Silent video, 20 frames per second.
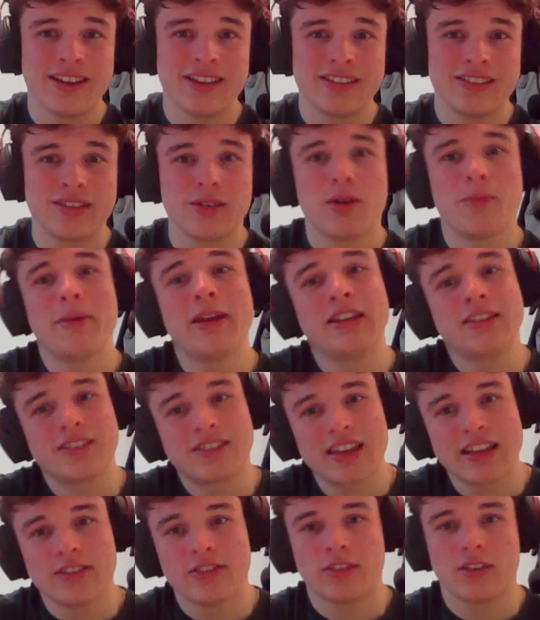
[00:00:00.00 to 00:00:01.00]
So it makes
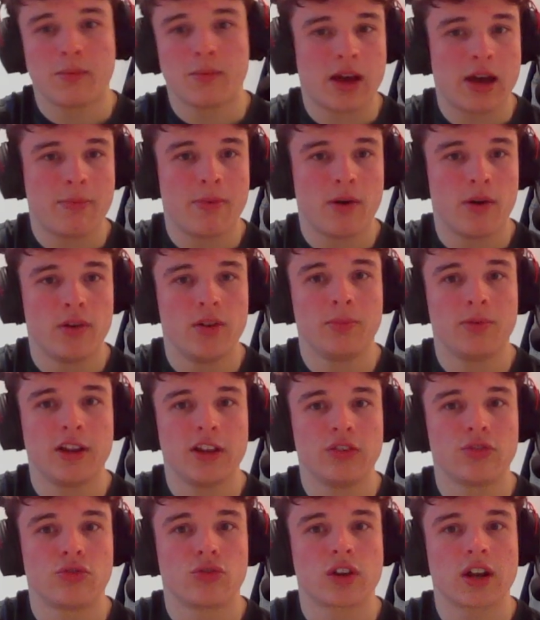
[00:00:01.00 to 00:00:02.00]
sense that my opponent
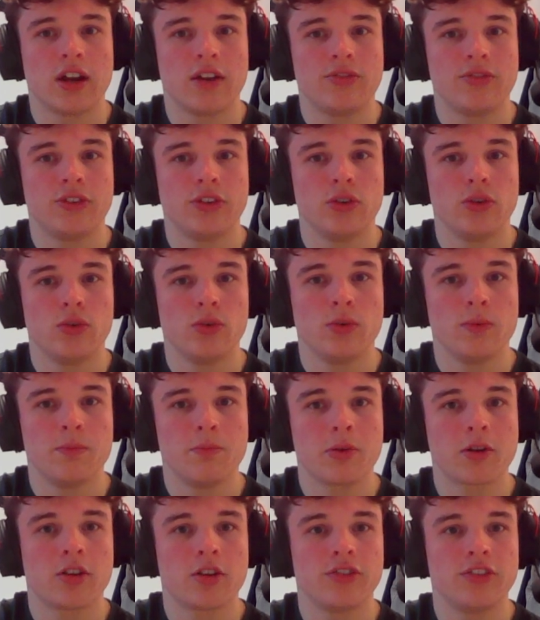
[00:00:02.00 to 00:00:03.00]
plays rook f2,
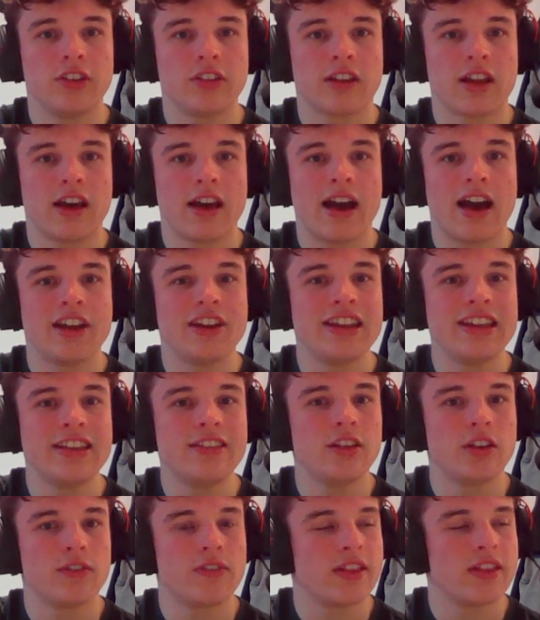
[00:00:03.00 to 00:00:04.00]
because he's like, I need
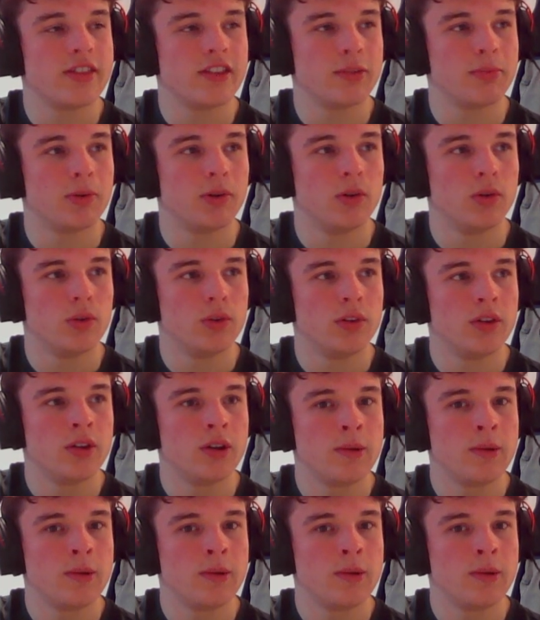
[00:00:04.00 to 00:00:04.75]
to defend this pawn,